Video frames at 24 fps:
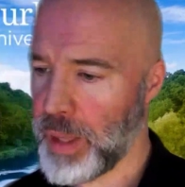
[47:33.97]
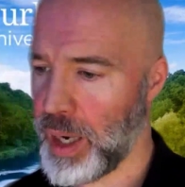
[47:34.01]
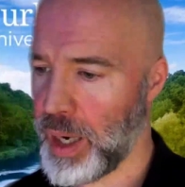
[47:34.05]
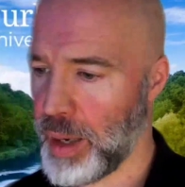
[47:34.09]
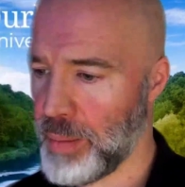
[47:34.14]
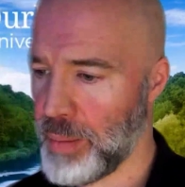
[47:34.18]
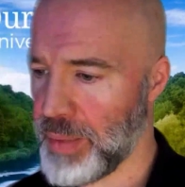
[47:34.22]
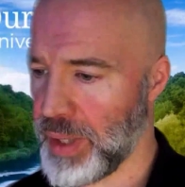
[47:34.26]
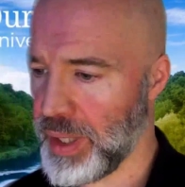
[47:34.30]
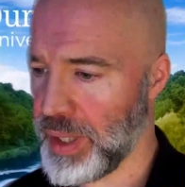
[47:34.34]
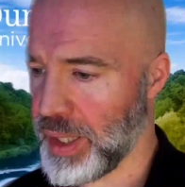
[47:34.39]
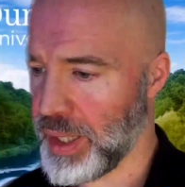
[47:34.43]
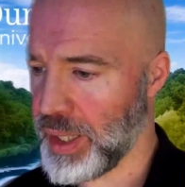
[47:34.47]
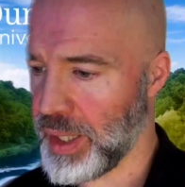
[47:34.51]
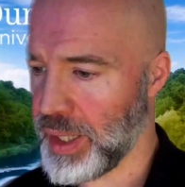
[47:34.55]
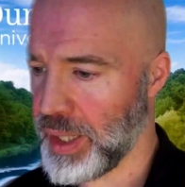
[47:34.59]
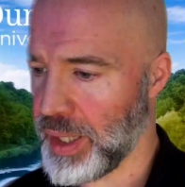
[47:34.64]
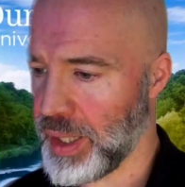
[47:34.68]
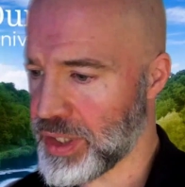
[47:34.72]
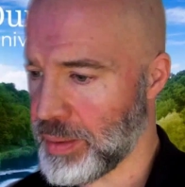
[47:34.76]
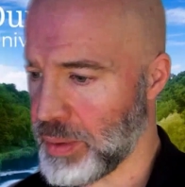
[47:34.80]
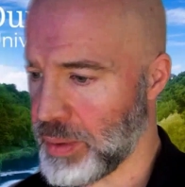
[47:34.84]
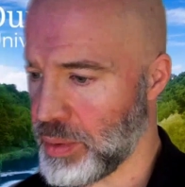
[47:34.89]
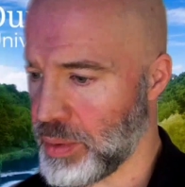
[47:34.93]

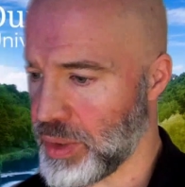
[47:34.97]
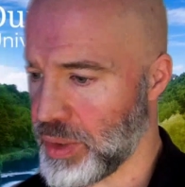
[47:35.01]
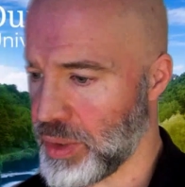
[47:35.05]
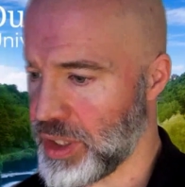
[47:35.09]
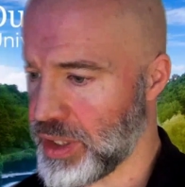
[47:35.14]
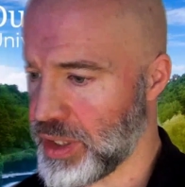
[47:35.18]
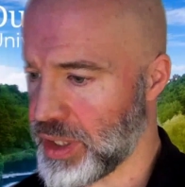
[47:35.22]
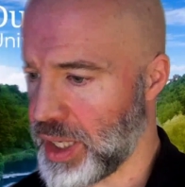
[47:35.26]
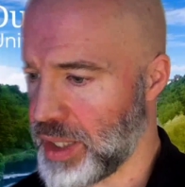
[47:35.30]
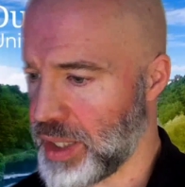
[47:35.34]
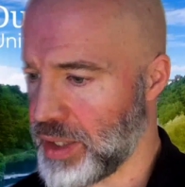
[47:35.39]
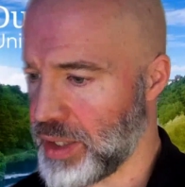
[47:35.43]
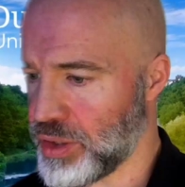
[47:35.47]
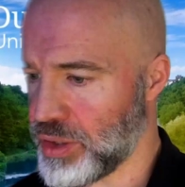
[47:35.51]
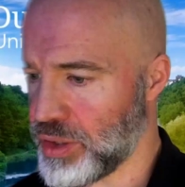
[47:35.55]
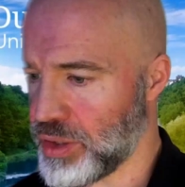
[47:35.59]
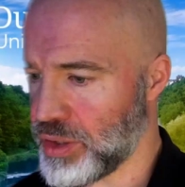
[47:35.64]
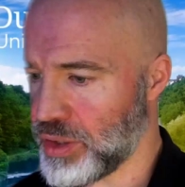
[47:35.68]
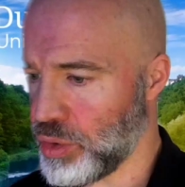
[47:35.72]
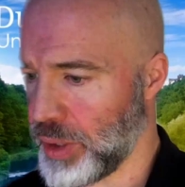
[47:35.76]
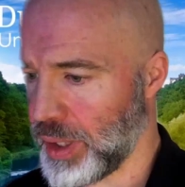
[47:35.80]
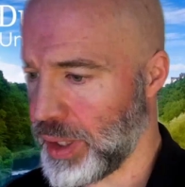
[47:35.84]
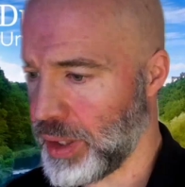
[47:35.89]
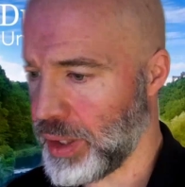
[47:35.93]
and something which is then
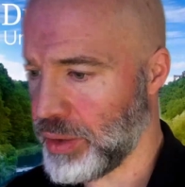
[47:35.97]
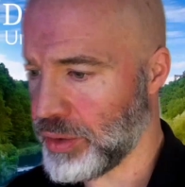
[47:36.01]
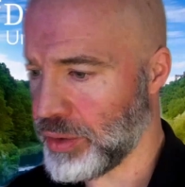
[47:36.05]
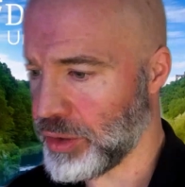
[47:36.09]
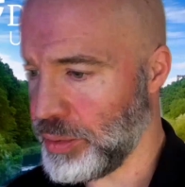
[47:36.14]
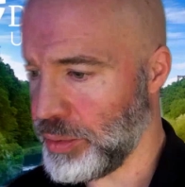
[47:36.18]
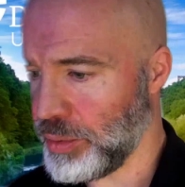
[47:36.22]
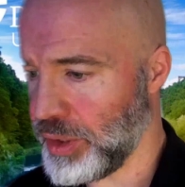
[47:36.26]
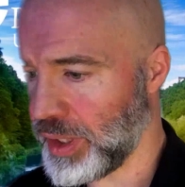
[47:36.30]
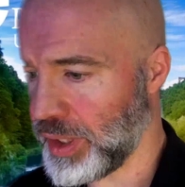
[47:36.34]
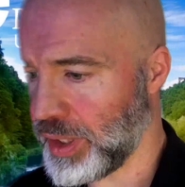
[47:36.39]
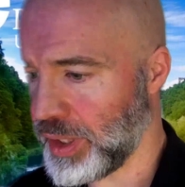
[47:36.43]
sort of put out on